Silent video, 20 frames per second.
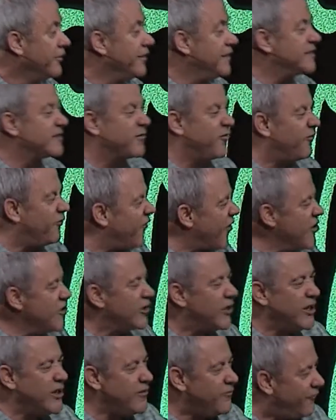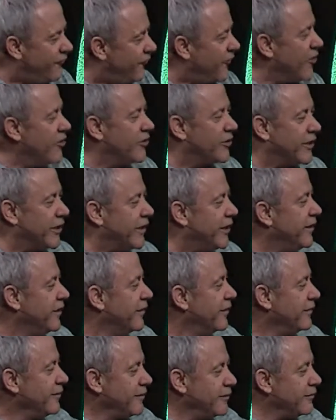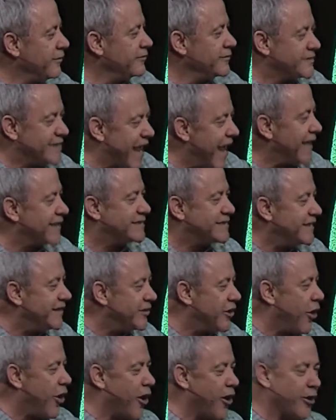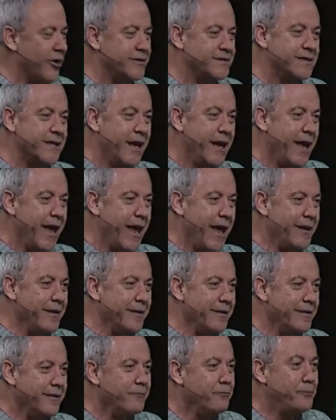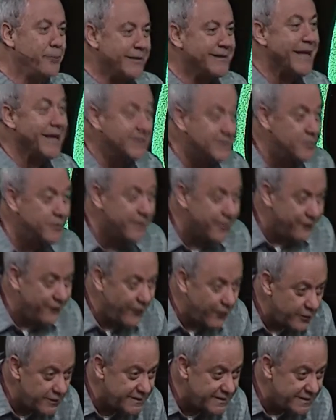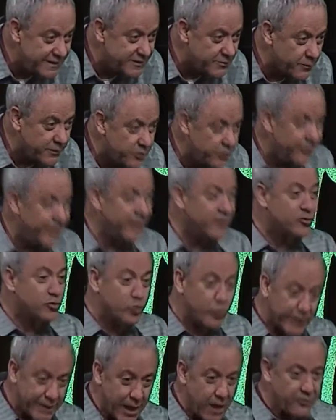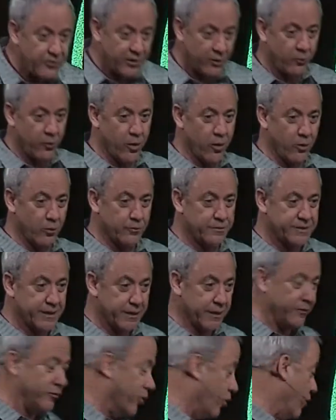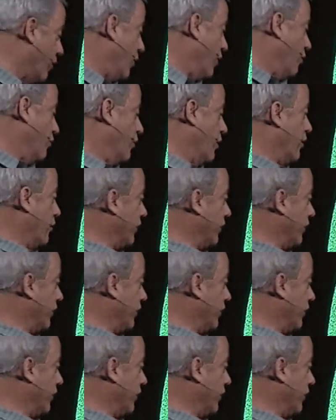these funky, funky little taxi cars. And but that's what the Pharisees would do. They'd trick out their robes and they'd go, "Well,